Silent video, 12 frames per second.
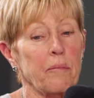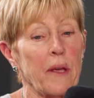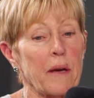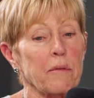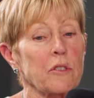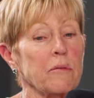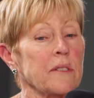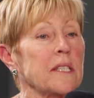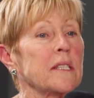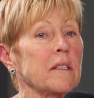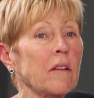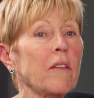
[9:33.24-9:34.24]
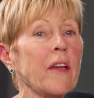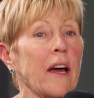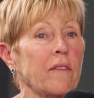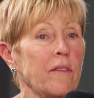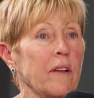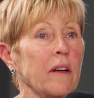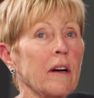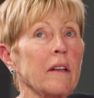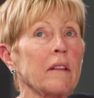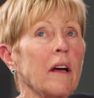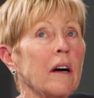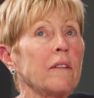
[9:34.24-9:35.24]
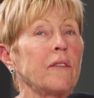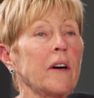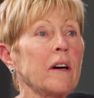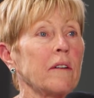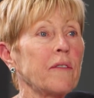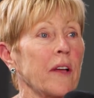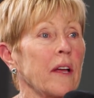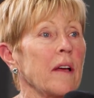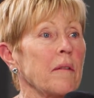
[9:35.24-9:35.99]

be able to instill that uh, love of